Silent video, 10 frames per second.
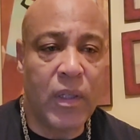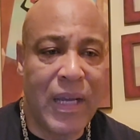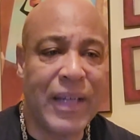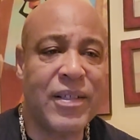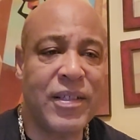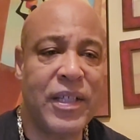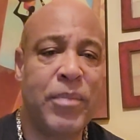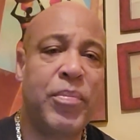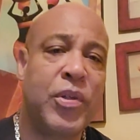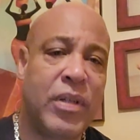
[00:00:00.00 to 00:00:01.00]
I could see the
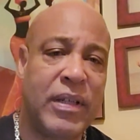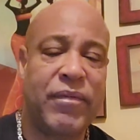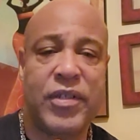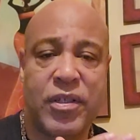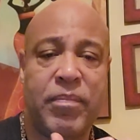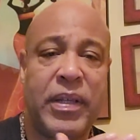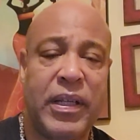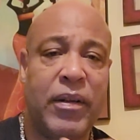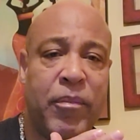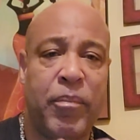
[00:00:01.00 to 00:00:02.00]
beauty of just being
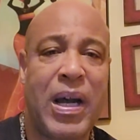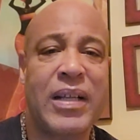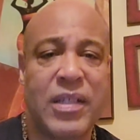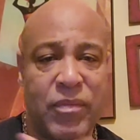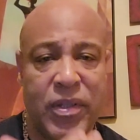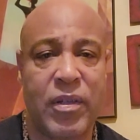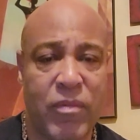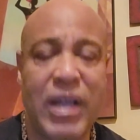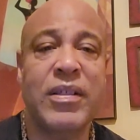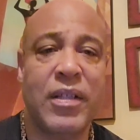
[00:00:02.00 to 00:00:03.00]
in your boxing with your
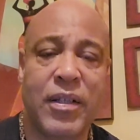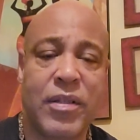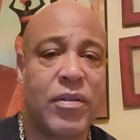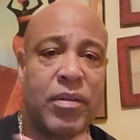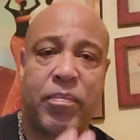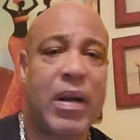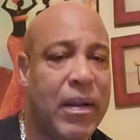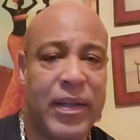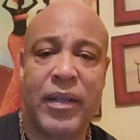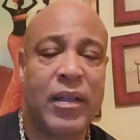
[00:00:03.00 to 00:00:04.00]
wrestling, because you could
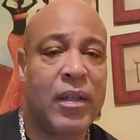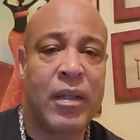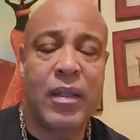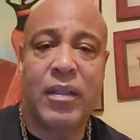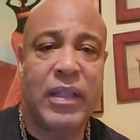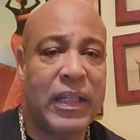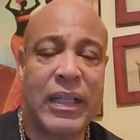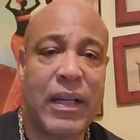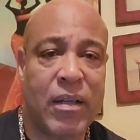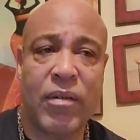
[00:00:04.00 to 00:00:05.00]
probably take
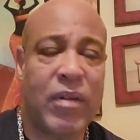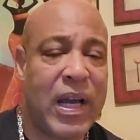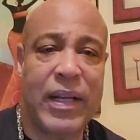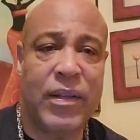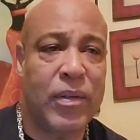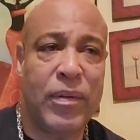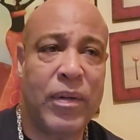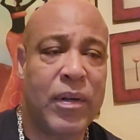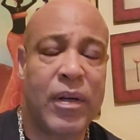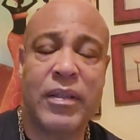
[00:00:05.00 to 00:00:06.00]
down a karate dude
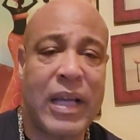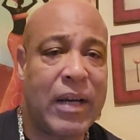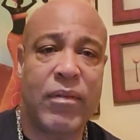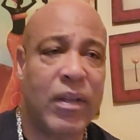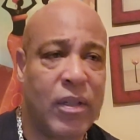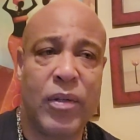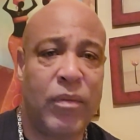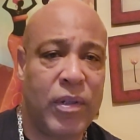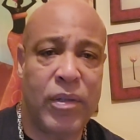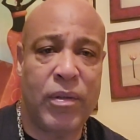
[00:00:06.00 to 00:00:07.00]
or a
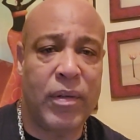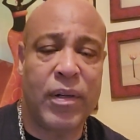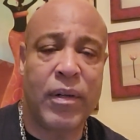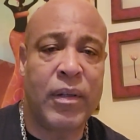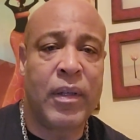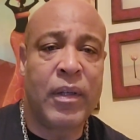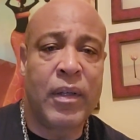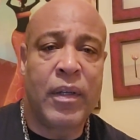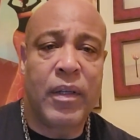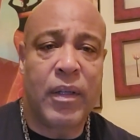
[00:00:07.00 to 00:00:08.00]
taekwondo dude, or,
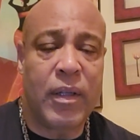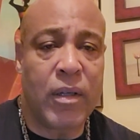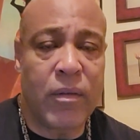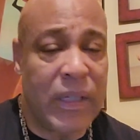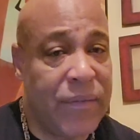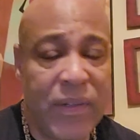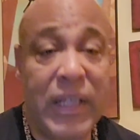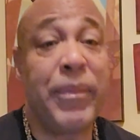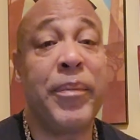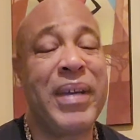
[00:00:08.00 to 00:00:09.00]
you know, even an
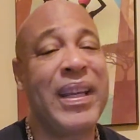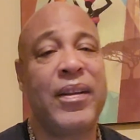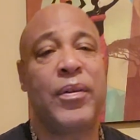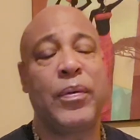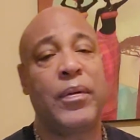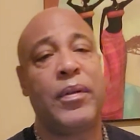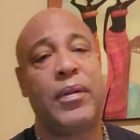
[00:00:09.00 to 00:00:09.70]
MMA dude.